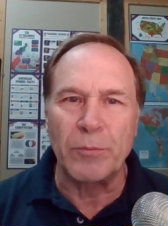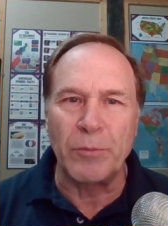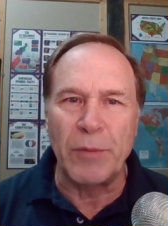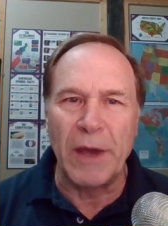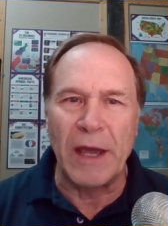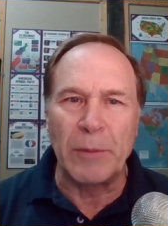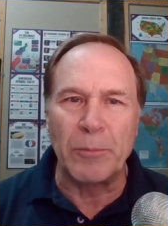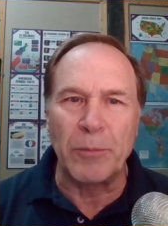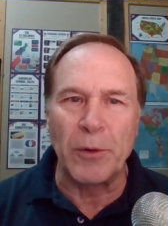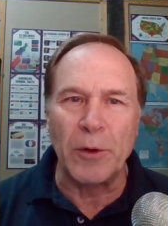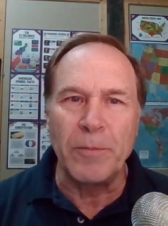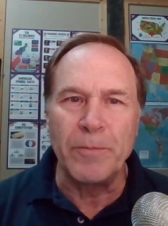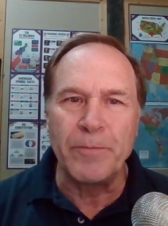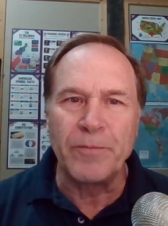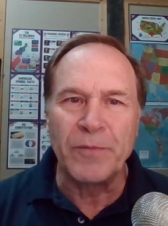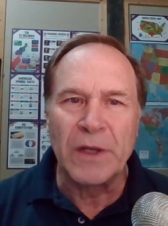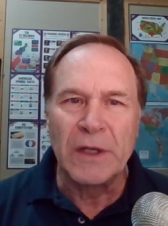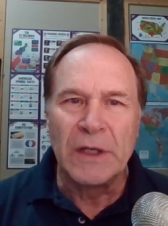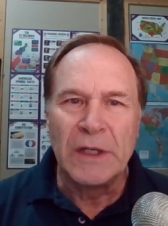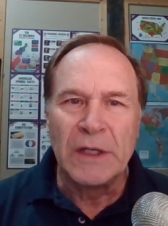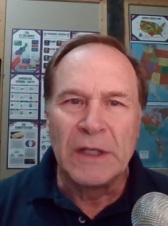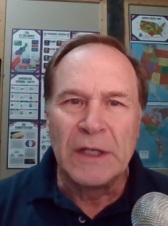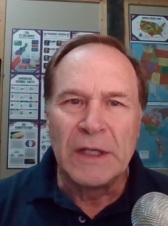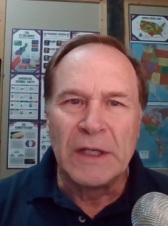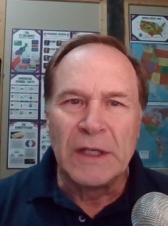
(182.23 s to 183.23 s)
paper
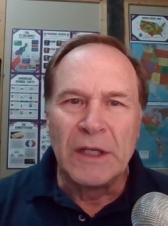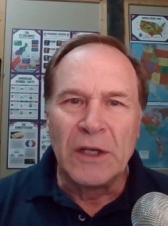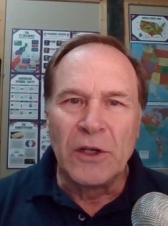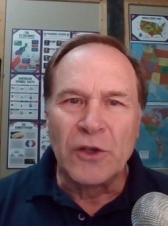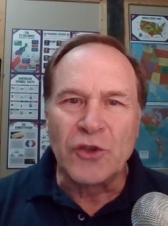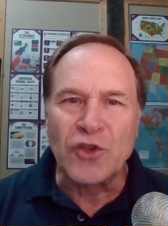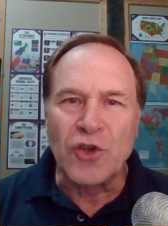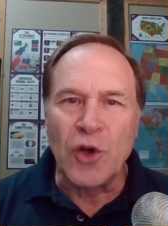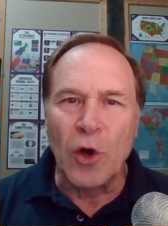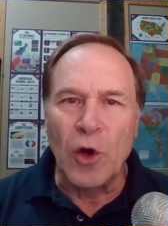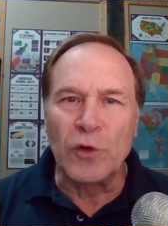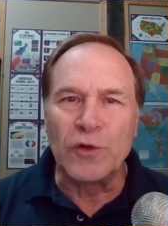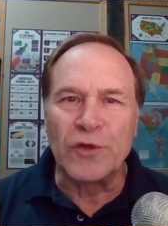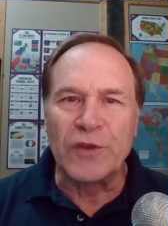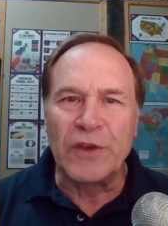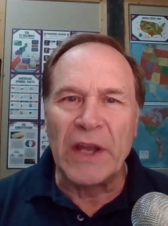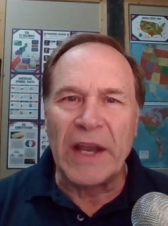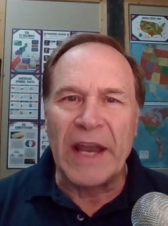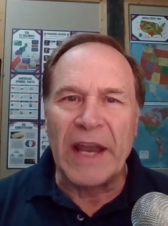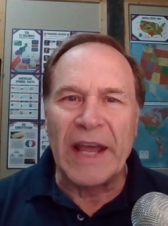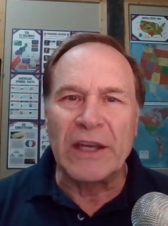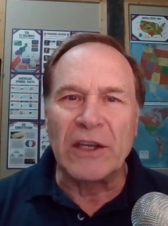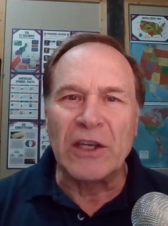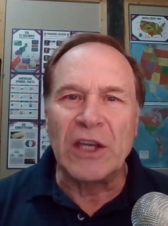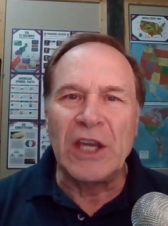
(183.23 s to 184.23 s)
shows
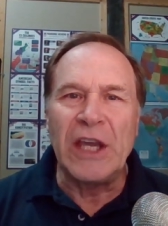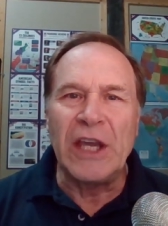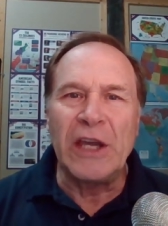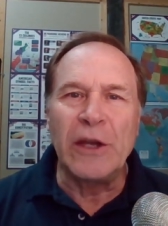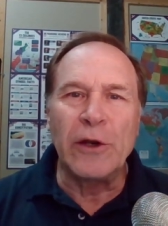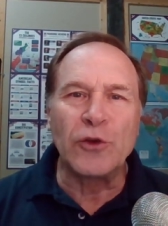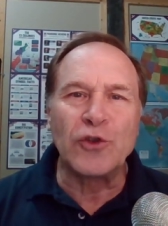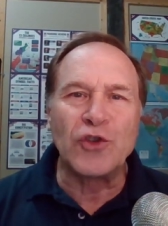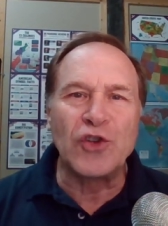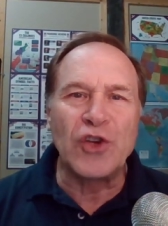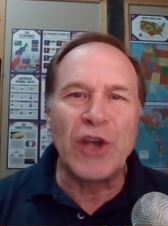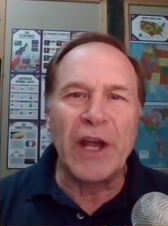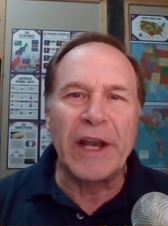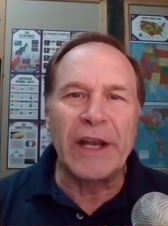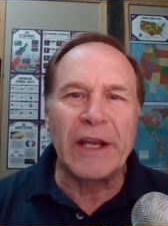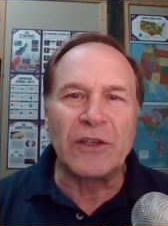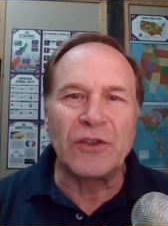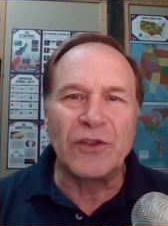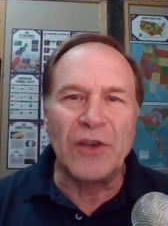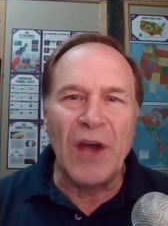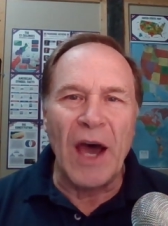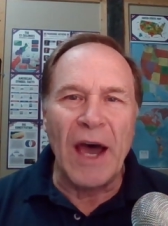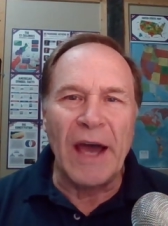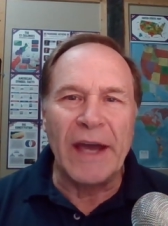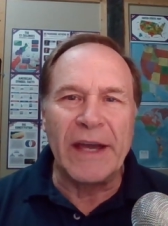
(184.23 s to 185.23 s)
that a
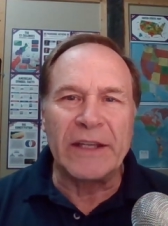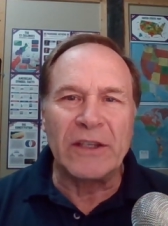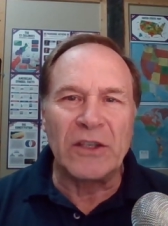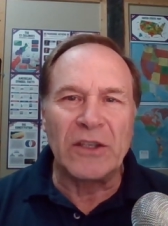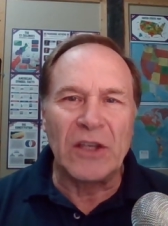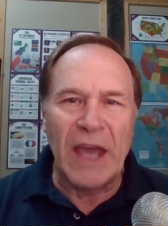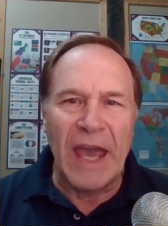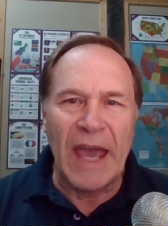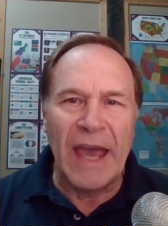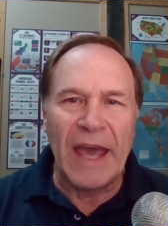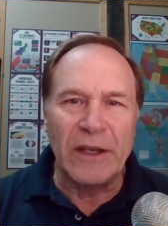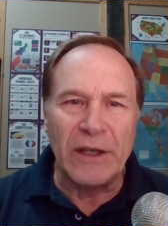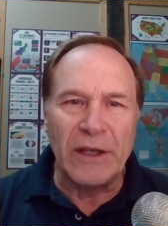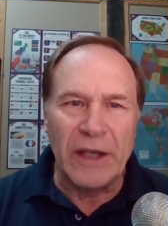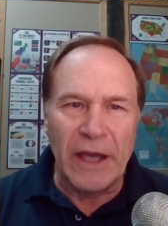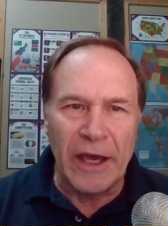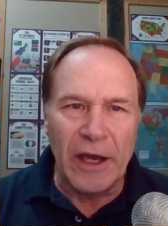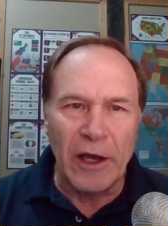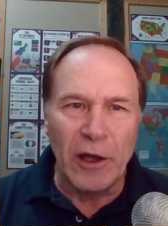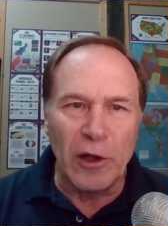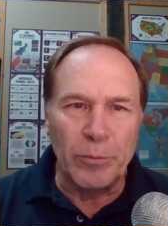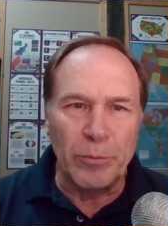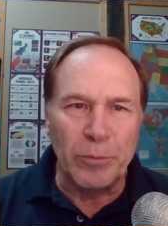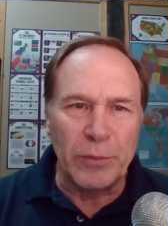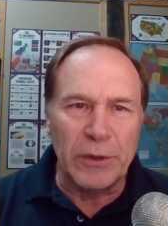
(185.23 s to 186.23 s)
ketogenic diet can
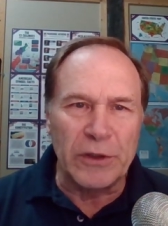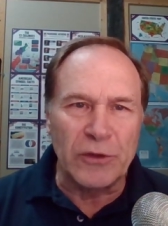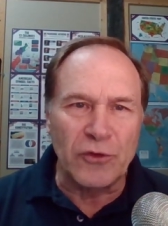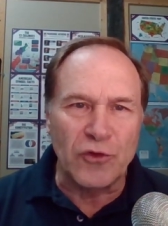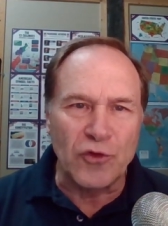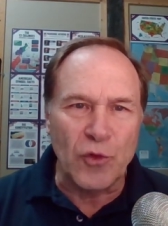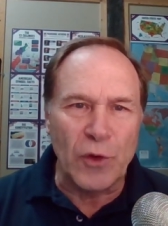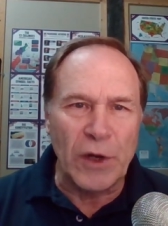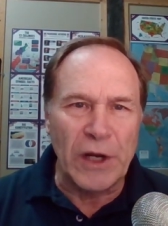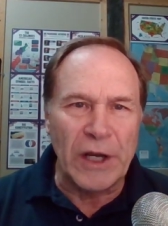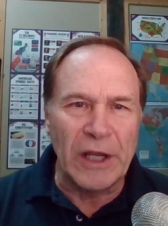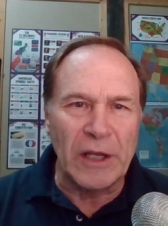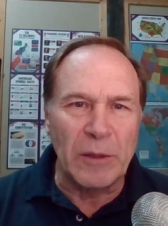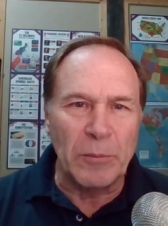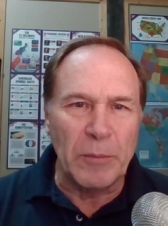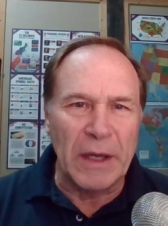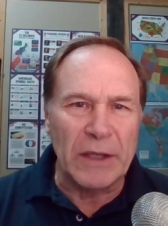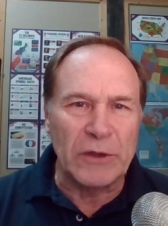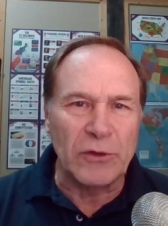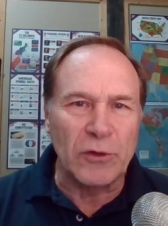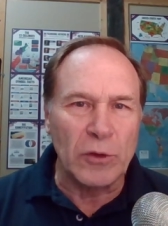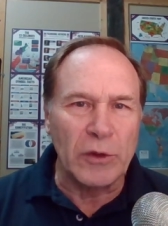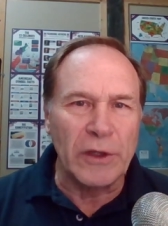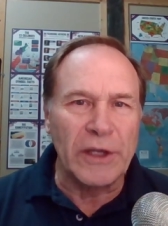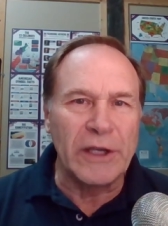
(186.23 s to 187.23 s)
help in treating
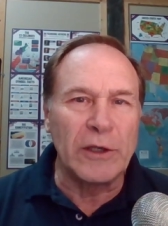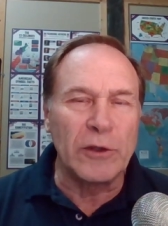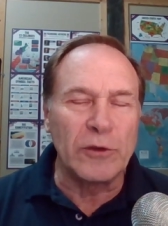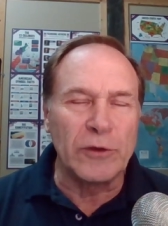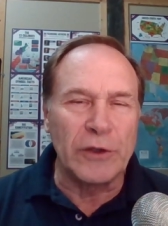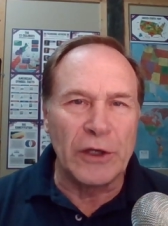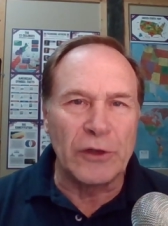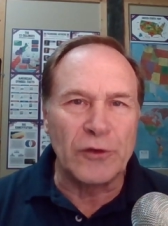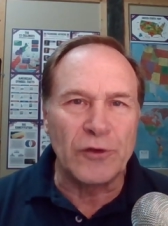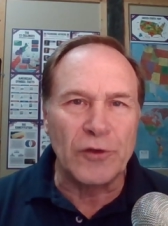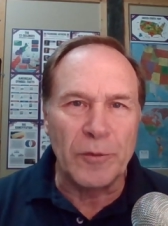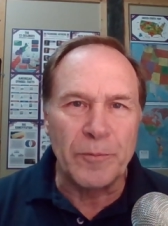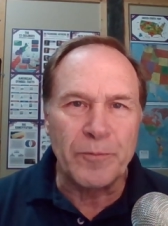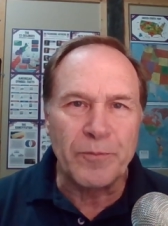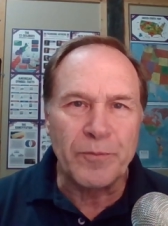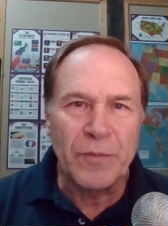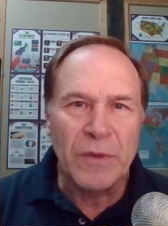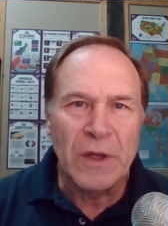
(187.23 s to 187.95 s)
mental illness.